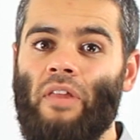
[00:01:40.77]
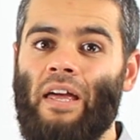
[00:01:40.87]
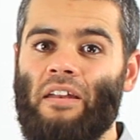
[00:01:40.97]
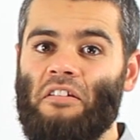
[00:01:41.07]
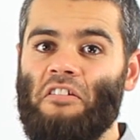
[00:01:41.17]

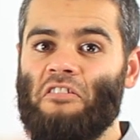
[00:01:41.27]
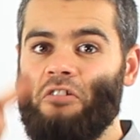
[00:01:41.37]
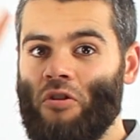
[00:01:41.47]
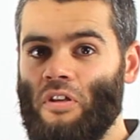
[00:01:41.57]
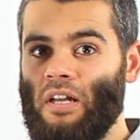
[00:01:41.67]
that
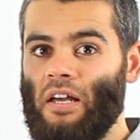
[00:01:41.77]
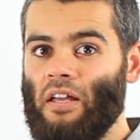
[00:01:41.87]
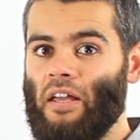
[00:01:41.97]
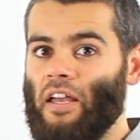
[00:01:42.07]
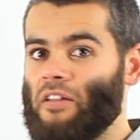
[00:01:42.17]

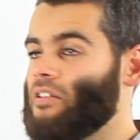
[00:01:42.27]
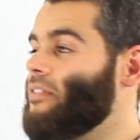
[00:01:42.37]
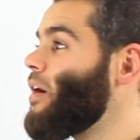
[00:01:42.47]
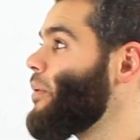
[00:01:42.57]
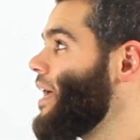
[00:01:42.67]
circular end
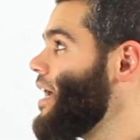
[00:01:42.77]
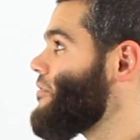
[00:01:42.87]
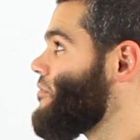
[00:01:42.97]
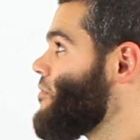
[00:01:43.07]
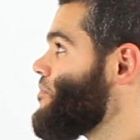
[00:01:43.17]
that we have.